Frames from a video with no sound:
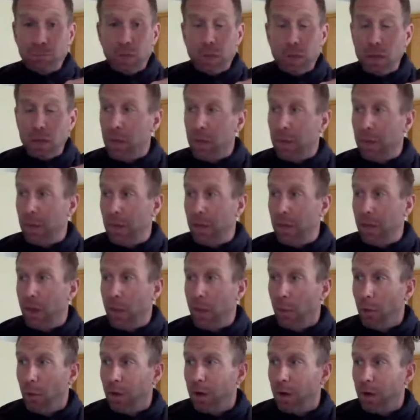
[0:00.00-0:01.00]
And then that
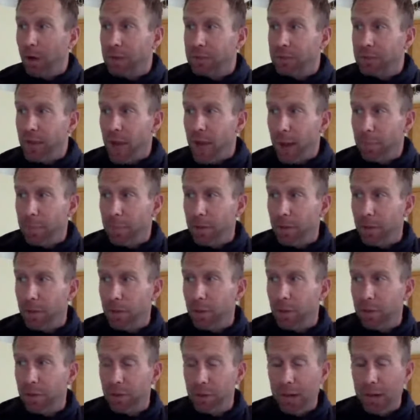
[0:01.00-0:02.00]
one on the top there
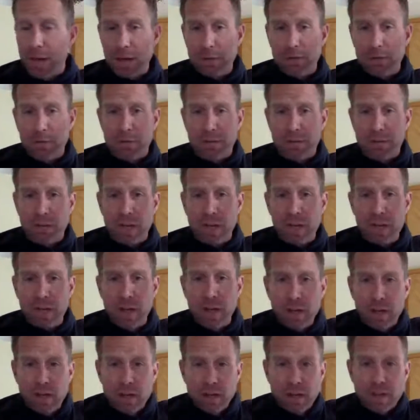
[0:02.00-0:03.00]
with the natural sign,
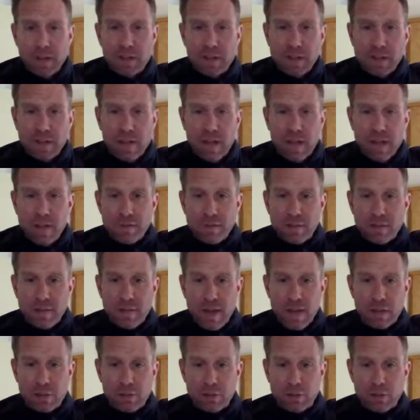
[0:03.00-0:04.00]
that's F
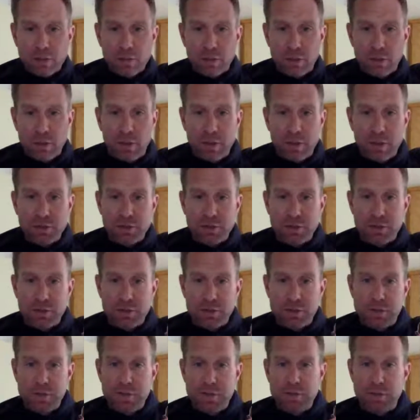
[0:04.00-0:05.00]
natural. We also use
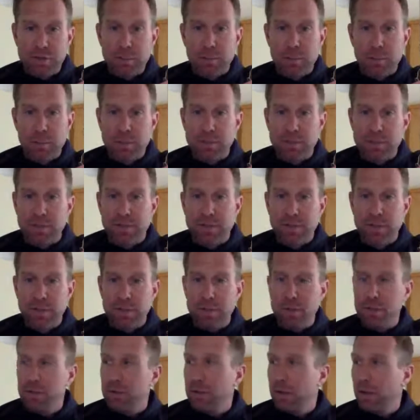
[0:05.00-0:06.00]
this in Blues
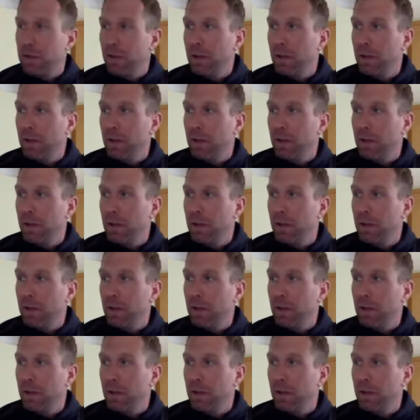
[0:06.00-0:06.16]
Adventure.